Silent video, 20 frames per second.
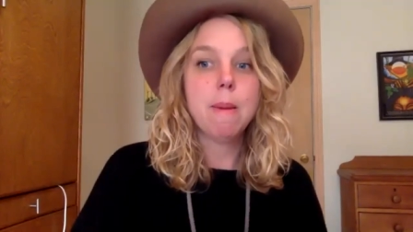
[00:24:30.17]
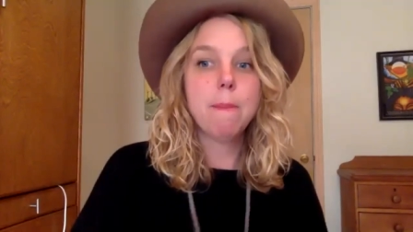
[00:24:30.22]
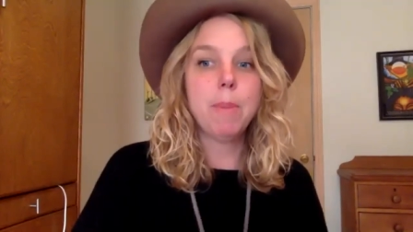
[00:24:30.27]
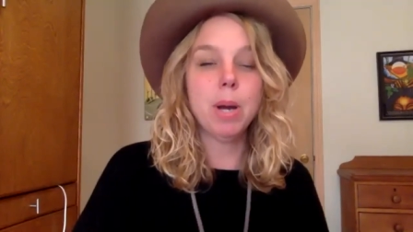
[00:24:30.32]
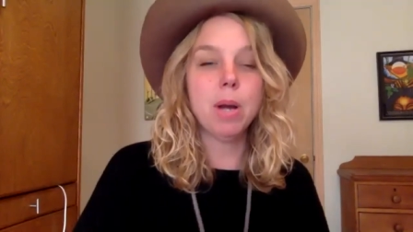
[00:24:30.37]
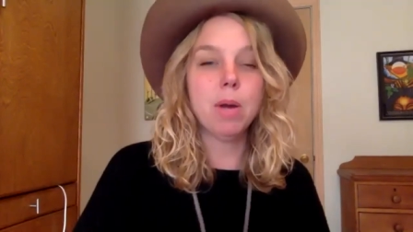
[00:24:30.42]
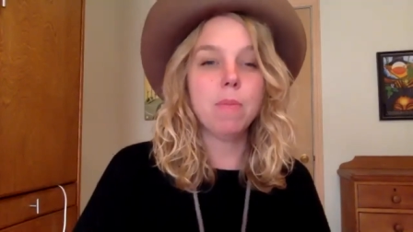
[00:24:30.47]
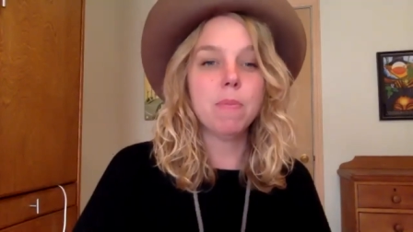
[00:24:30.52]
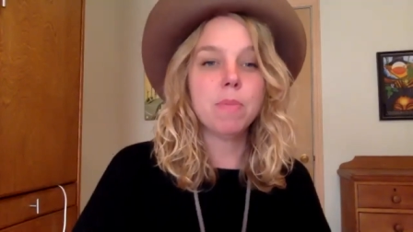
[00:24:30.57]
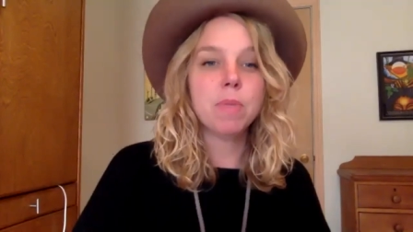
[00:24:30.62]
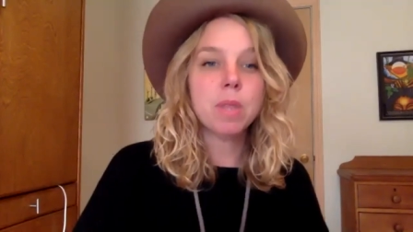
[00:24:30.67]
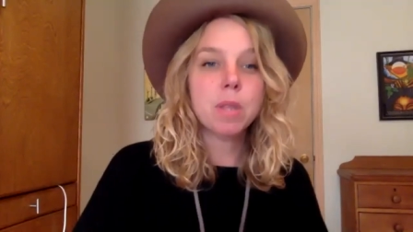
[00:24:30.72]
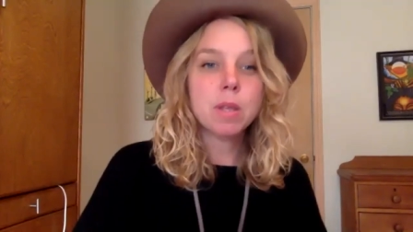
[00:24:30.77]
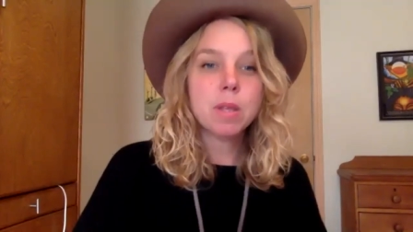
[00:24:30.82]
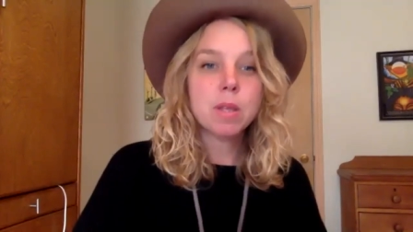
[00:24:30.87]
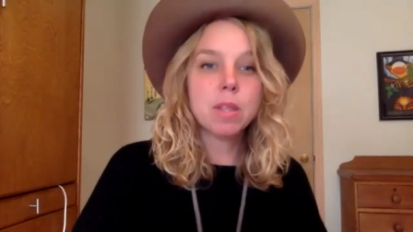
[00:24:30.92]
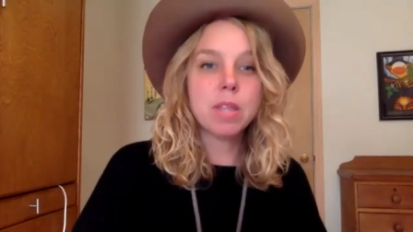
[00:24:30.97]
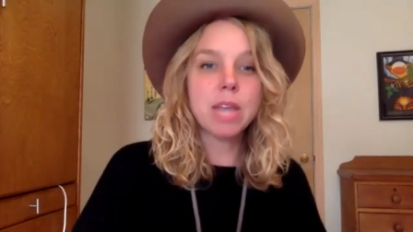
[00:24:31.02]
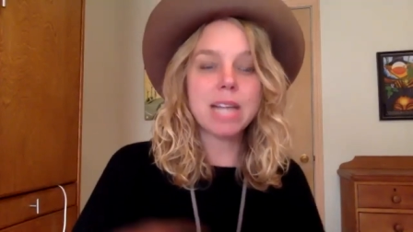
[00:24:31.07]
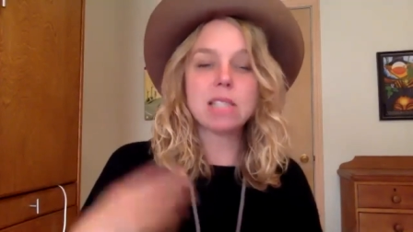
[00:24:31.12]
But
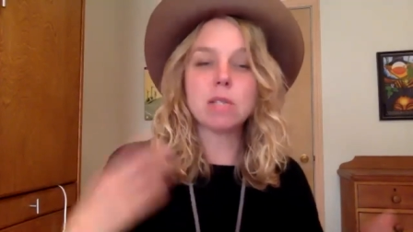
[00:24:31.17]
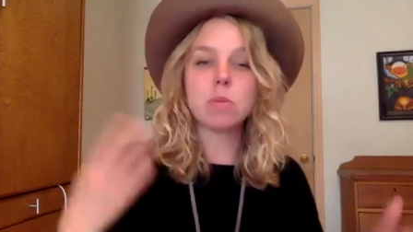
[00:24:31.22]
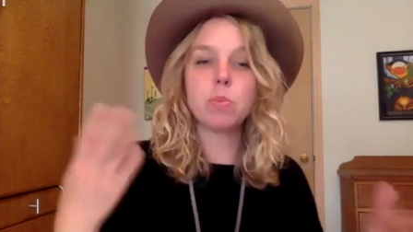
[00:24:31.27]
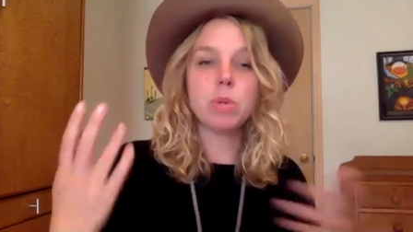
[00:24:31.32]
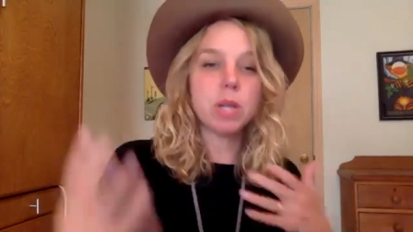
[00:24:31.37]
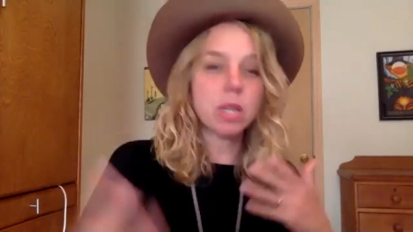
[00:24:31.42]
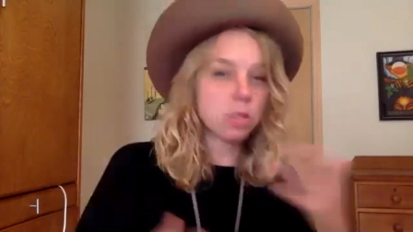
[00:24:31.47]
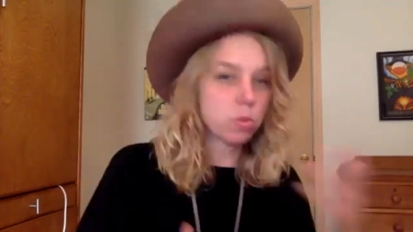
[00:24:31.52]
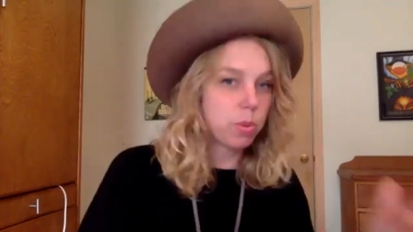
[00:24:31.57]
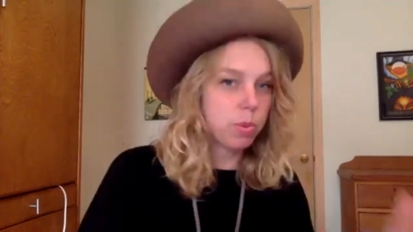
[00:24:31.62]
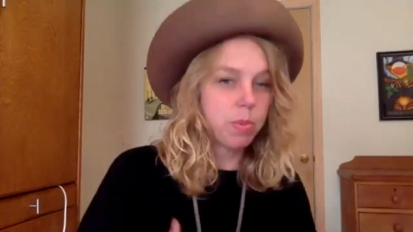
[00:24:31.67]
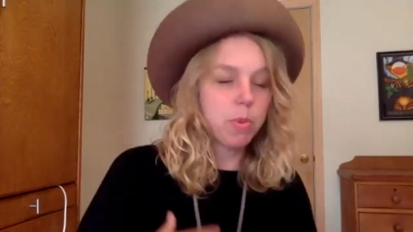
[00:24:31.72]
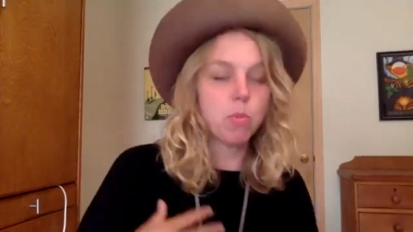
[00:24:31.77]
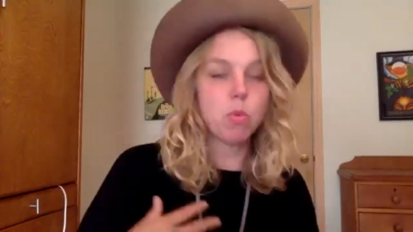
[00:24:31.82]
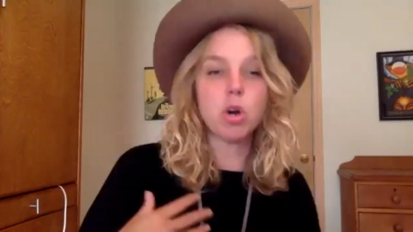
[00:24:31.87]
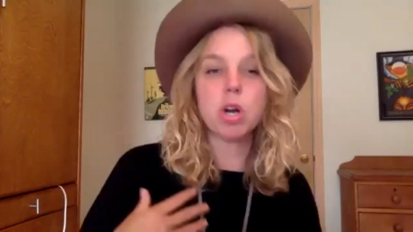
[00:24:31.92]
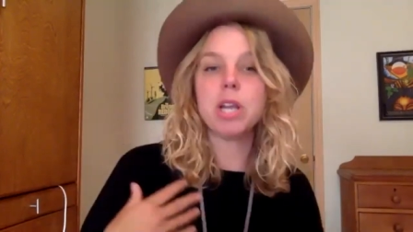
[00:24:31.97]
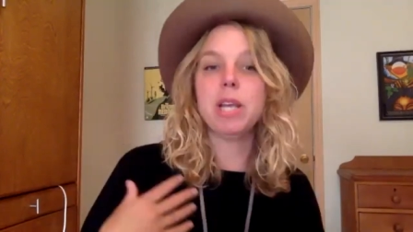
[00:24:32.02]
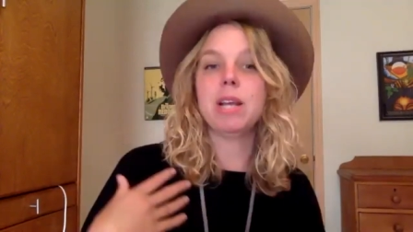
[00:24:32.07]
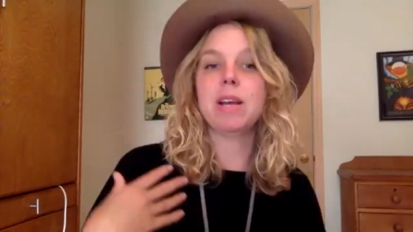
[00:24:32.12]
that's because we've been
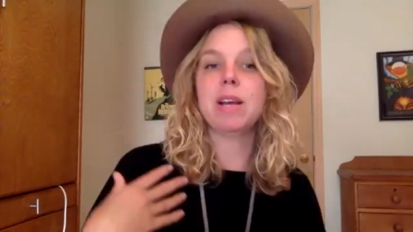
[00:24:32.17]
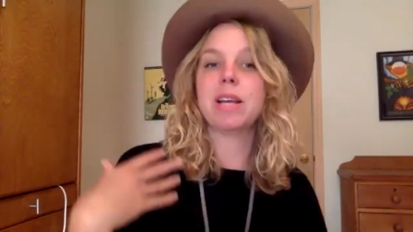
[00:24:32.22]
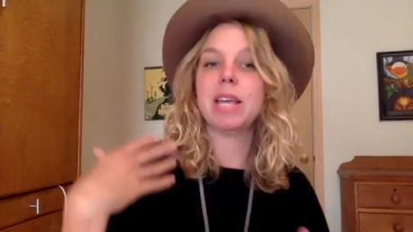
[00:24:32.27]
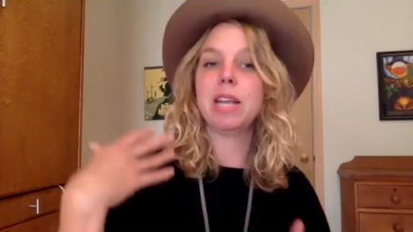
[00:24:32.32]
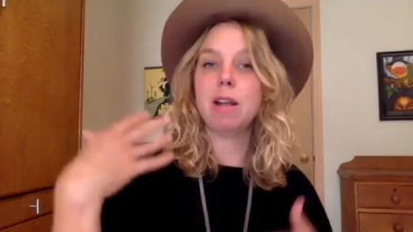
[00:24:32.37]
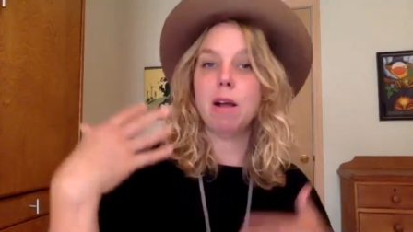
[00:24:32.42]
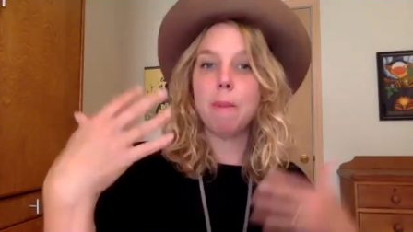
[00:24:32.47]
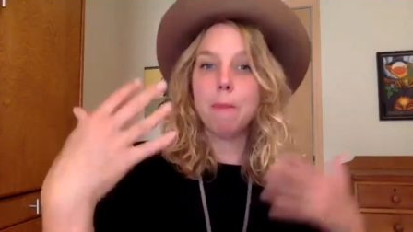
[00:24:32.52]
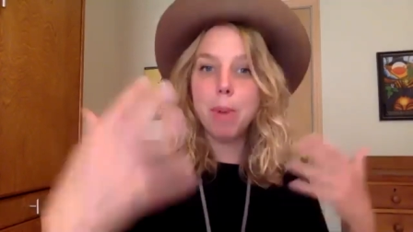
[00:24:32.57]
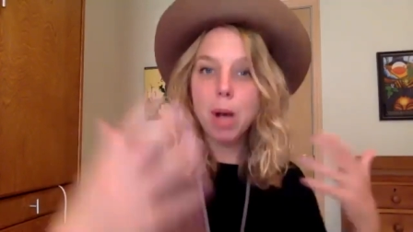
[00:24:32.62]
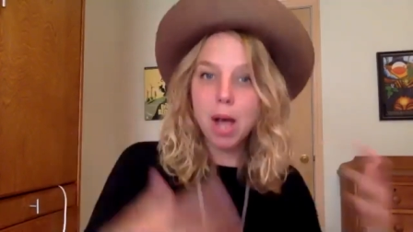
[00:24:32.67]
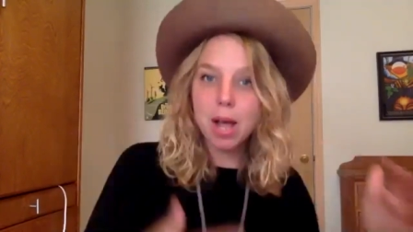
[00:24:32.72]
working on getting on